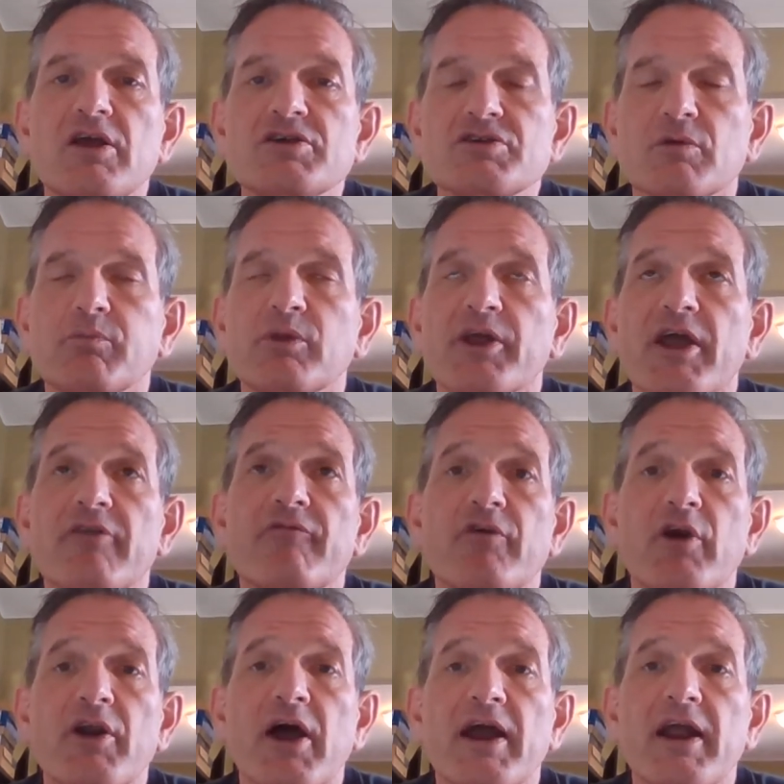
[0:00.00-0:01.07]
so plan
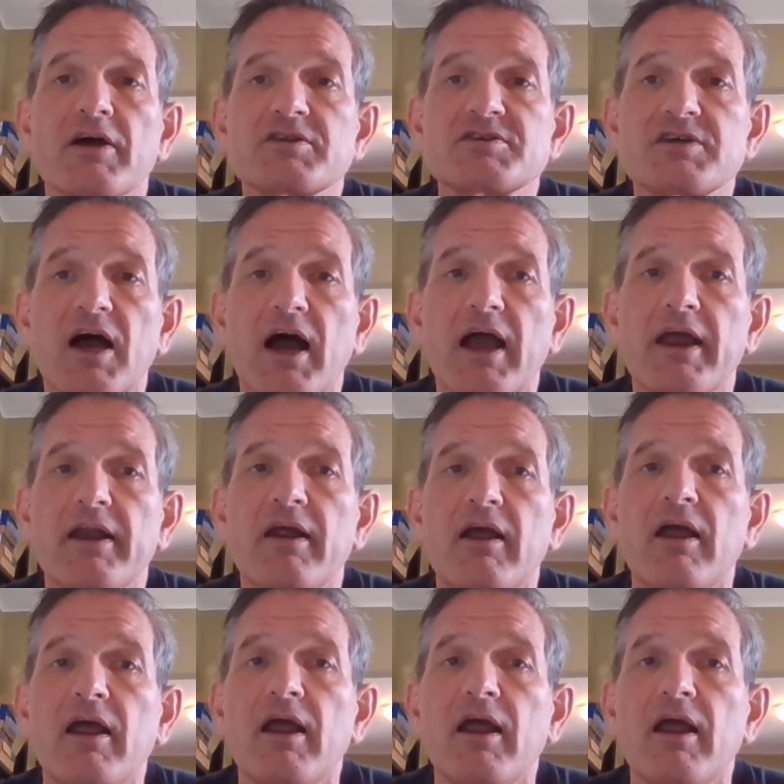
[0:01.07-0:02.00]
for a night outside.